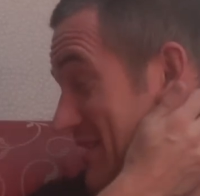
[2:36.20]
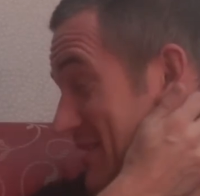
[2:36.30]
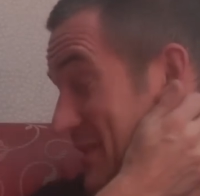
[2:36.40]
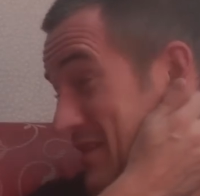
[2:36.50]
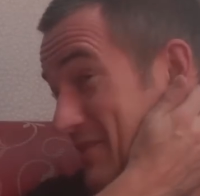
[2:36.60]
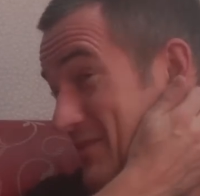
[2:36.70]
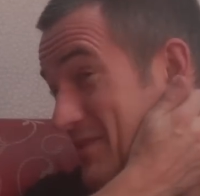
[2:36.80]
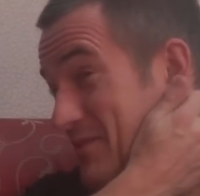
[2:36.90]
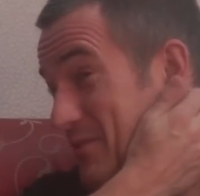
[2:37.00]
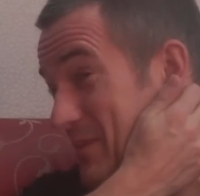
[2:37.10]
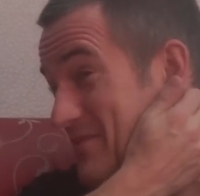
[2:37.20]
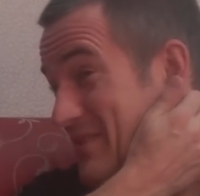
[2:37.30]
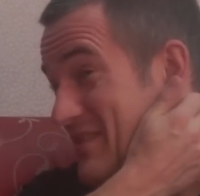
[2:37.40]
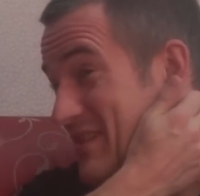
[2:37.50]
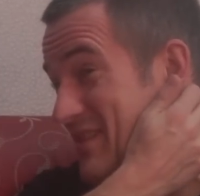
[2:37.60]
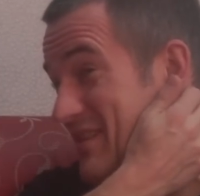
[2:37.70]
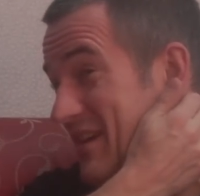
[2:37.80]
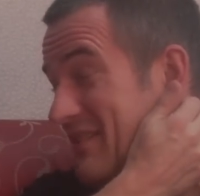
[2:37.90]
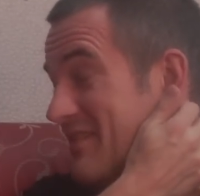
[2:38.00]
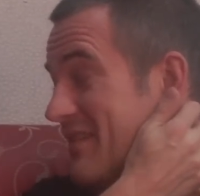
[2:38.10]
it's been going for almost 20 years
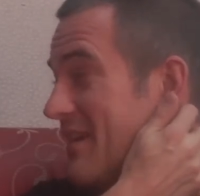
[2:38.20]
now.